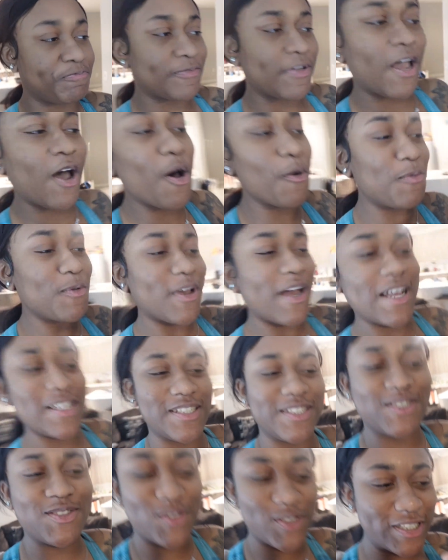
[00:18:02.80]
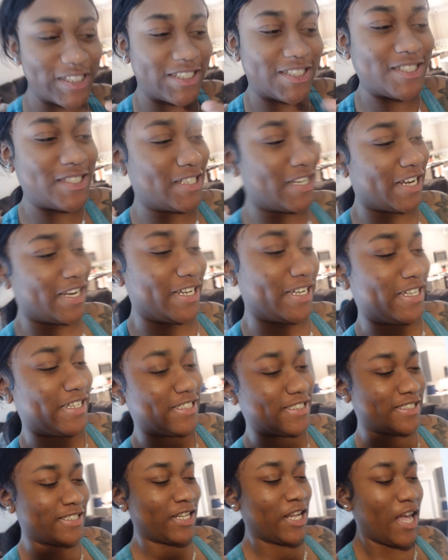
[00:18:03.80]
I hope you guys enjoyed the
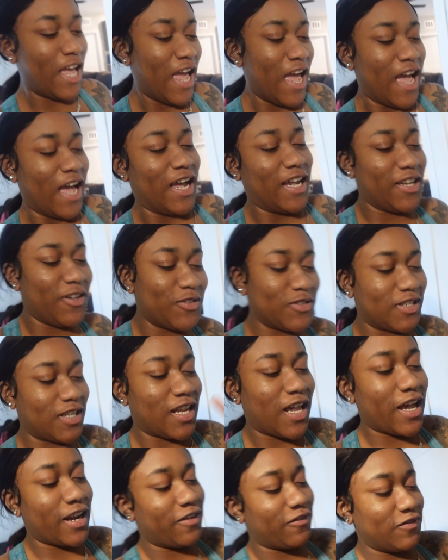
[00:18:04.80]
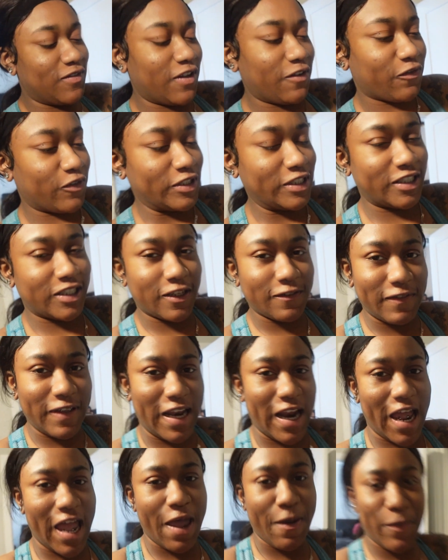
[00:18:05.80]
shenanigans. There was a lot of different stuff that
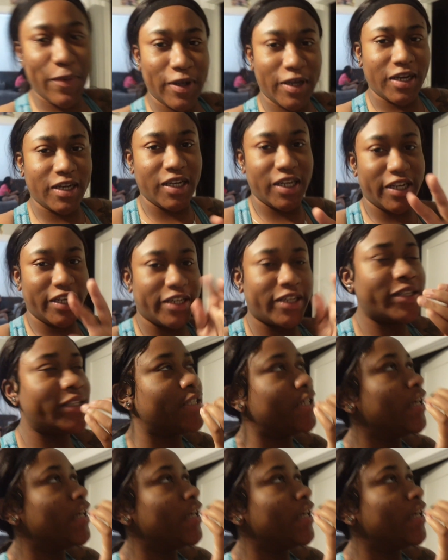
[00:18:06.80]
I had put in there.